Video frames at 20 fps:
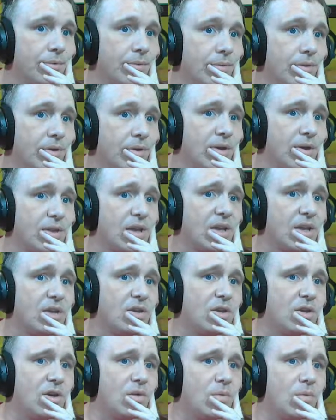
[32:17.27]
Because I
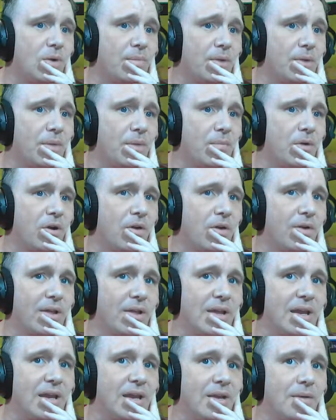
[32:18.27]
don't want my Morrow to
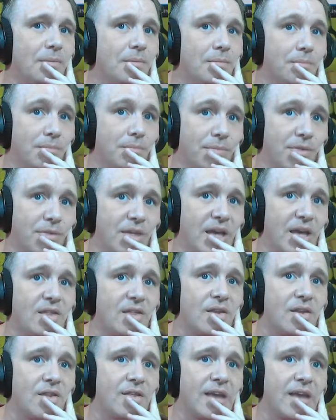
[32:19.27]
eat the
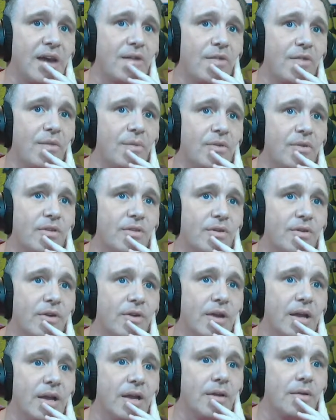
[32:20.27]
Essence Scatter that was in their
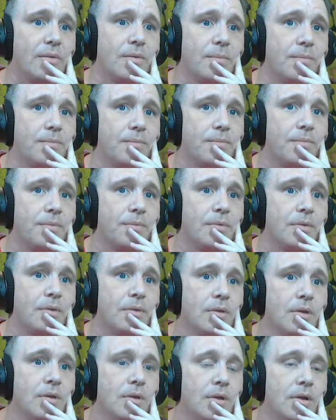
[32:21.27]
hand.
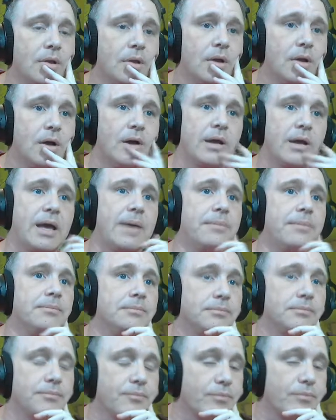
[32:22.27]
Okay.
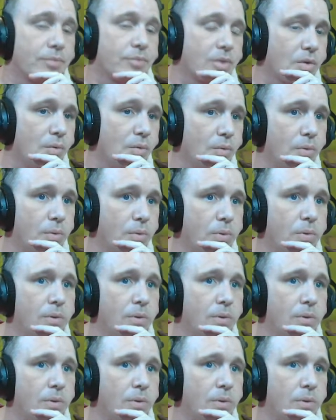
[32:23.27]
Whew.